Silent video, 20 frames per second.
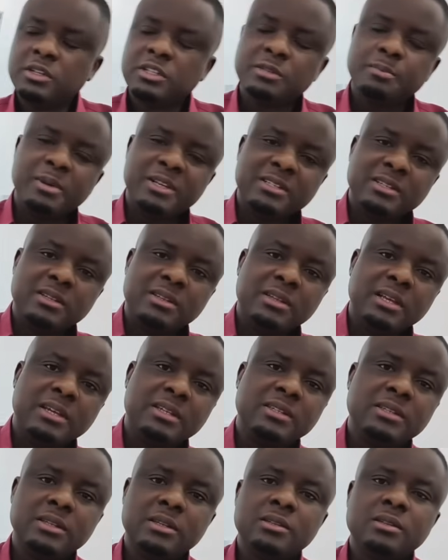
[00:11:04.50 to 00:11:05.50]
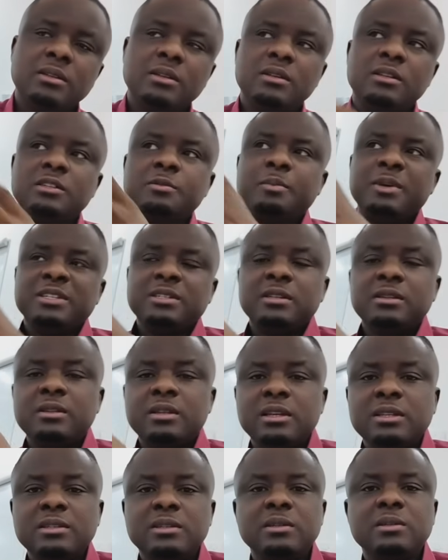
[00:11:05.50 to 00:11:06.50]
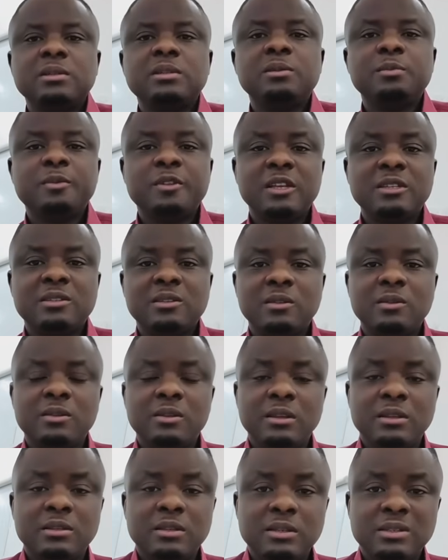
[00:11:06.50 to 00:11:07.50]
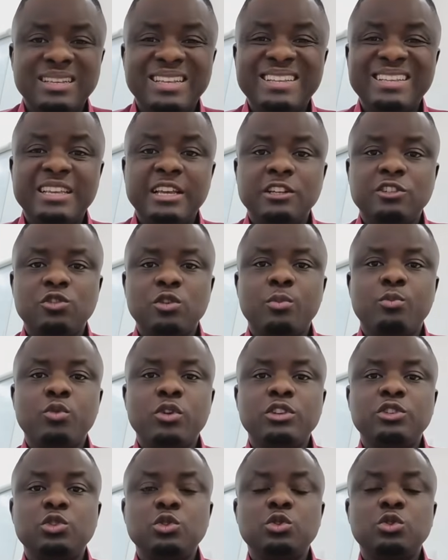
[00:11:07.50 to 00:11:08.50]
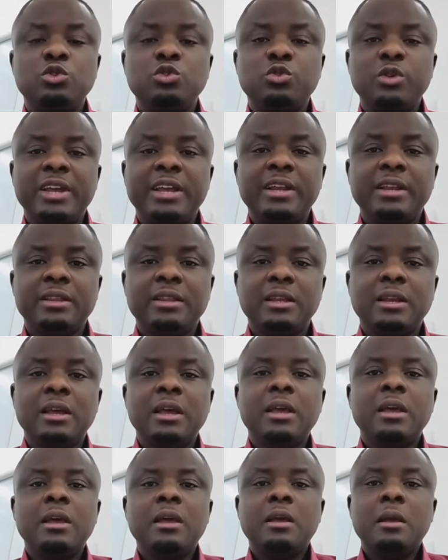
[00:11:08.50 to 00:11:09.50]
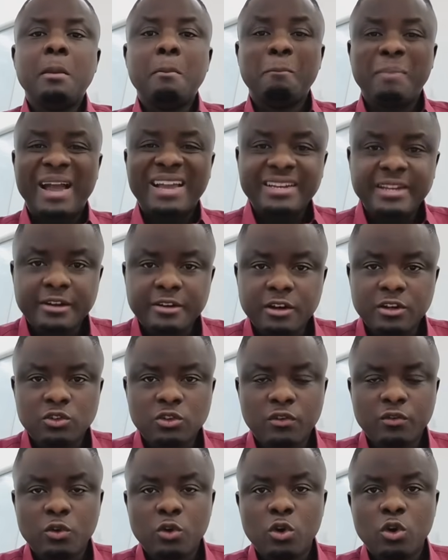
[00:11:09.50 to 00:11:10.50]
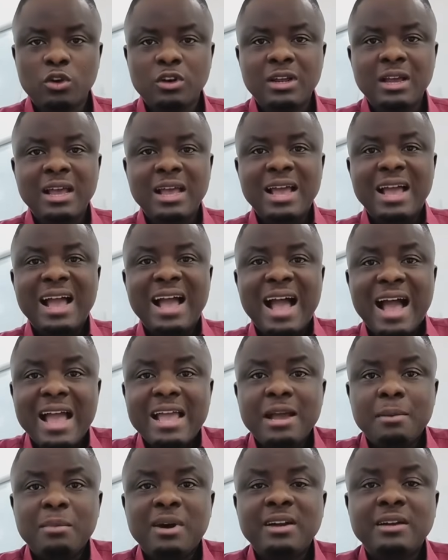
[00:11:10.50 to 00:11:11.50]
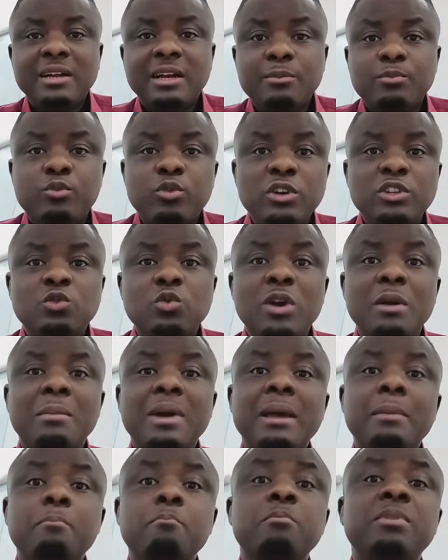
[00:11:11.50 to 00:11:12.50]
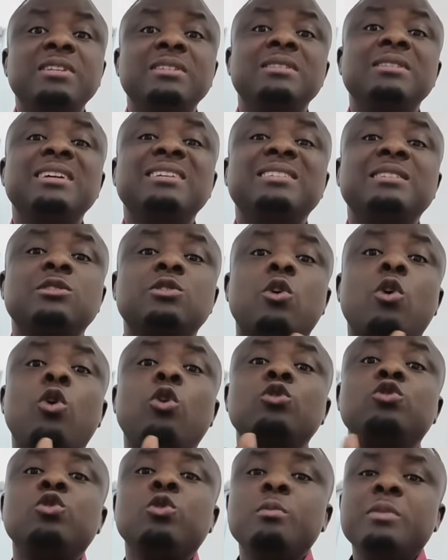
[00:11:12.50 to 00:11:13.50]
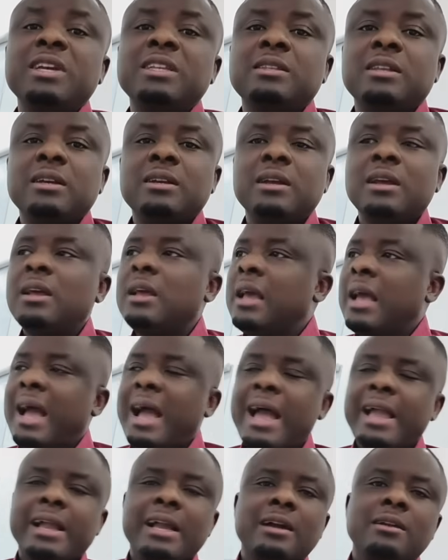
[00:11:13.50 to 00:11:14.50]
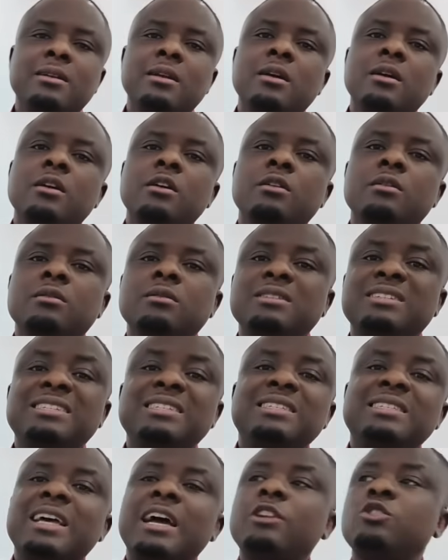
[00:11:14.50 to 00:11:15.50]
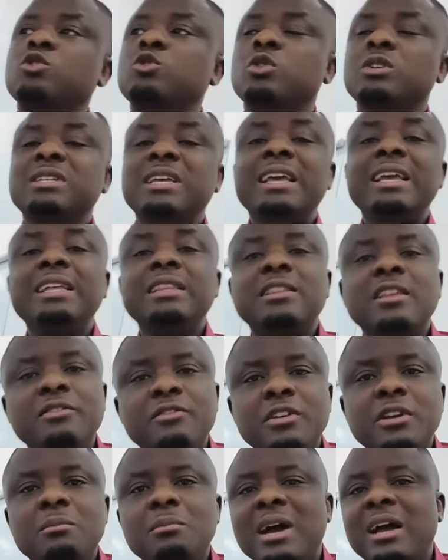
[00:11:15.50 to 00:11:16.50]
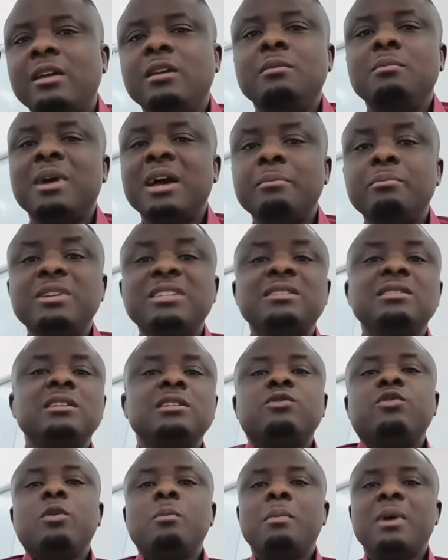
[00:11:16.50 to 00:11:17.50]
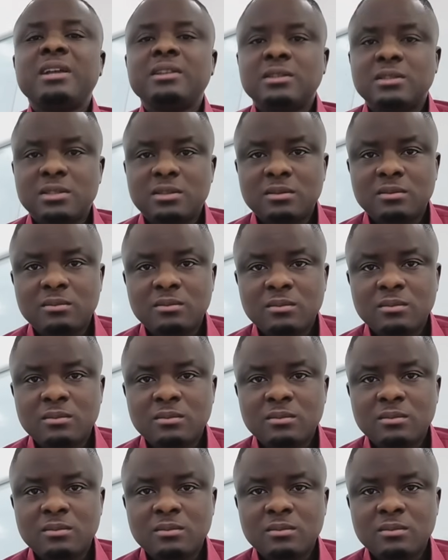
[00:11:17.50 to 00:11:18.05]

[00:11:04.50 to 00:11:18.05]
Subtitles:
this person takes this person takes this person takes this. It gets to a point you don't do anything. By the grace of God, I am at that point where my business is automated. I can decide to not intervene in my business for months.